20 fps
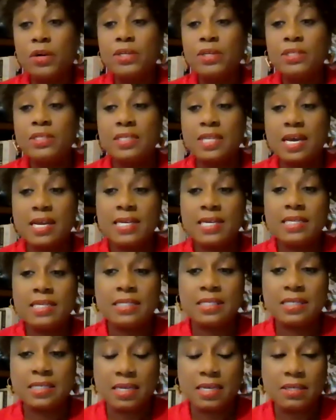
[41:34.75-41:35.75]

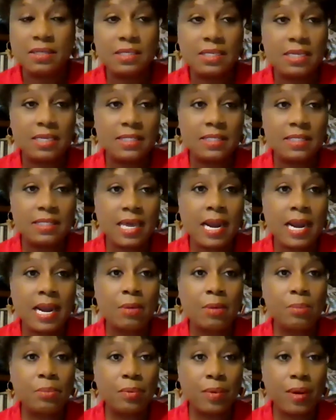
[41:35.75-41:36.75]
Neuroscience tells us
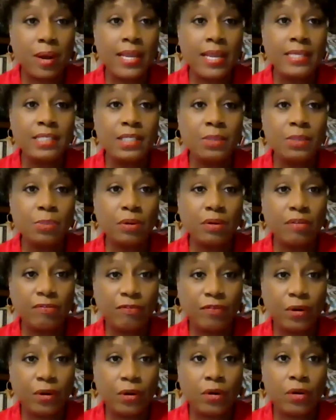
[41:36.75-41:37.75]
that our brains
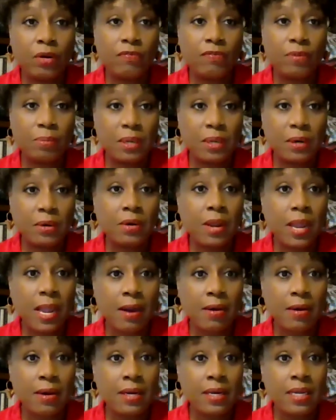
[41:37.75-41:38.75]
prefer
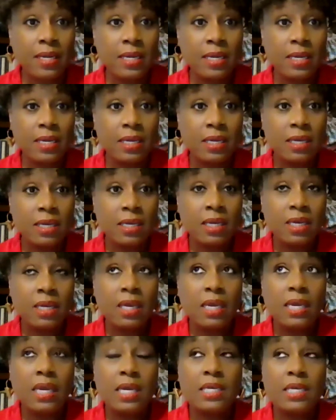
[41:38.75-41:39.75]
familiarity.
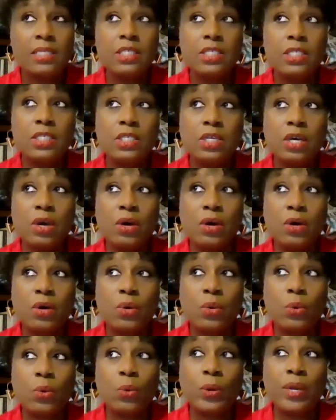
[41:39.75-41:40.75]
And
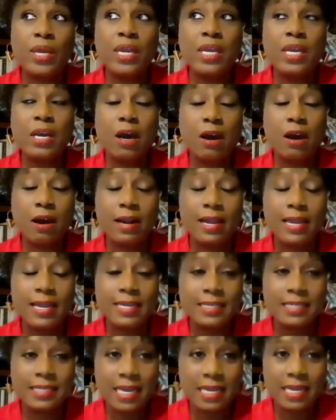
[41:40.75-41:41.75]
so we
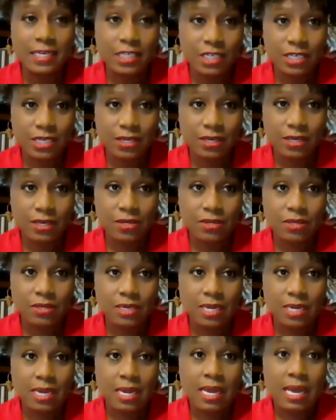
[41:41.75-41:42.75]
are
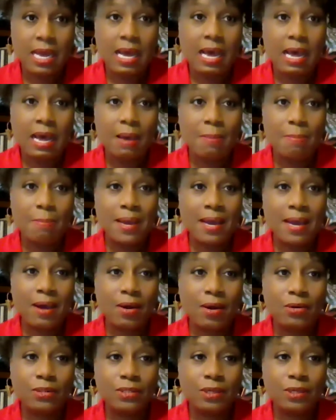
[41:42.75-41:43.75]
intentional
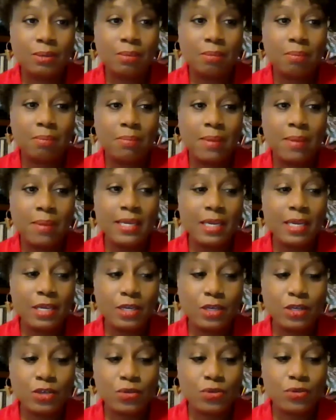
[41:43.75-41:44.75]
about
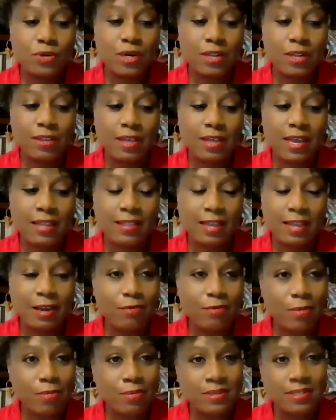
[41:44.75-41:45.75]
making sure
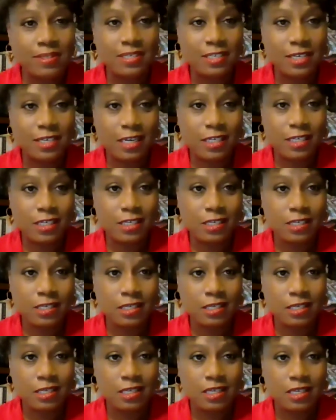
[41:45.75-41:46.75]
that that
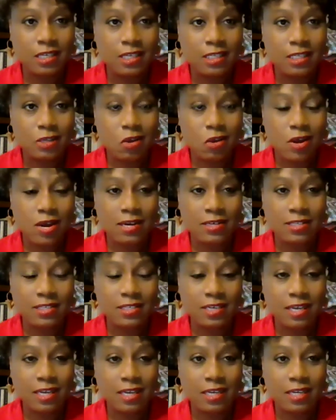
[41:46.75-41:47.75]
representation is on
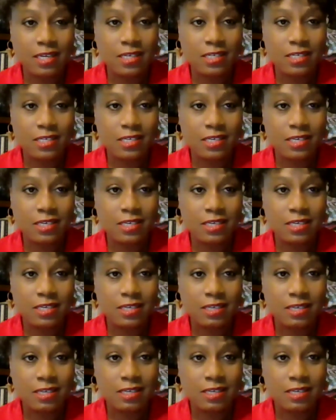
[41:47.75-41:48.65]
our stage.